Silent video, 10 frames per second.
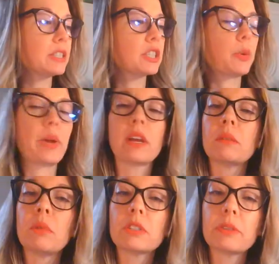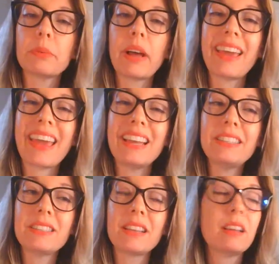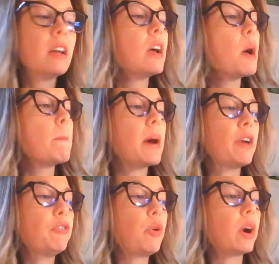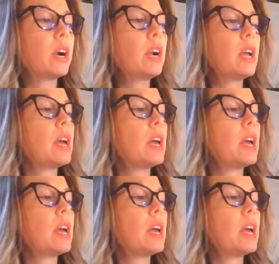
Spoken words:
So we can multiply 8 by 4